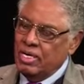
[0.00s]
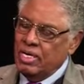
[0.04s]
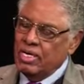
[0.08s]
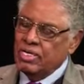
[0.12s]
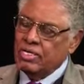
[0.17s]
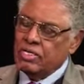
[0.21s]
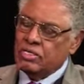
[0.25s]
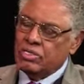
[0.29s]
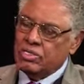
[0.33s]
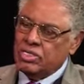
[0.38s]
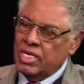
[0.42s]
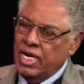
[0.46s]

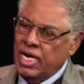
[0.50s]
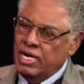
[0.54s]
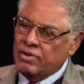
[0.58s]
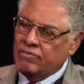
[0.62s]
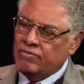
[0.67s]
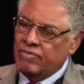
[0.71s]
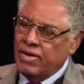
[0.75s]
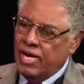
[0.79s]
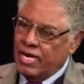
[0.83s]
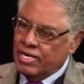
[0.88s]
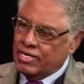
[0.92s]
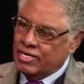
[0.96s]
And the sad
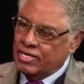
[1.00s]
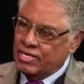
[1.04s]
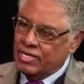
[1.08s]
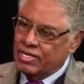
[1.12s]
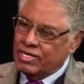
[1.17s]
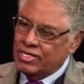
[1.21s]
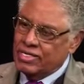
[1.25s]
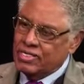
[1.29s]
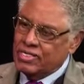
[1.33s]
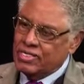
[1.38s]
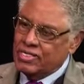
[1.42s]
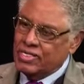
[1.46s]
fact
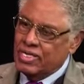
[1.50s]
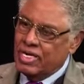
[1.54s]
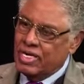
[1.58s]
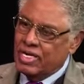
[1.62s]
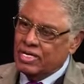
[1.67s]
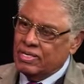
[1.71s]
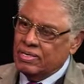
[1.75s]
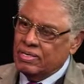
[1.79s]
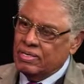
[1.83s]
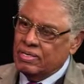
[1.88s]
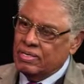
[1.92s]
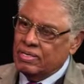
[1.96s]
is
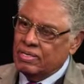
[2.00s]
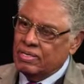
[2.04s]
that